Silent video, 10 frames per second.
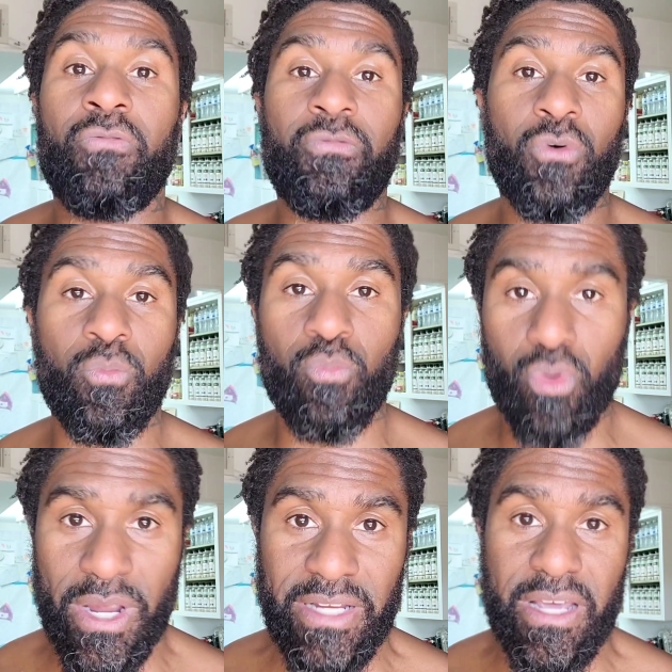a full
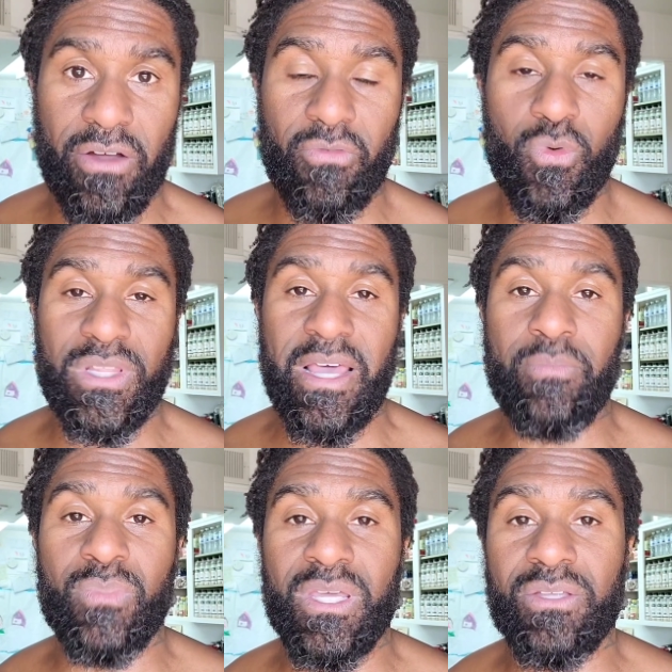breakdown of what
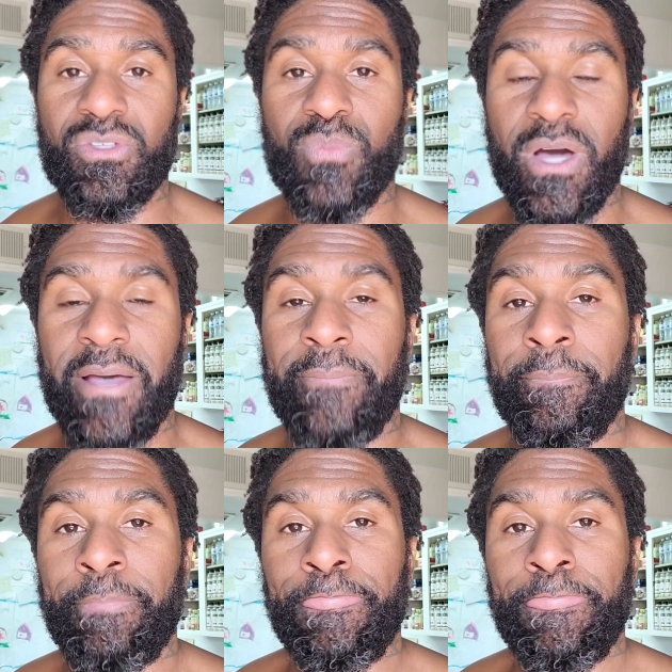that means, but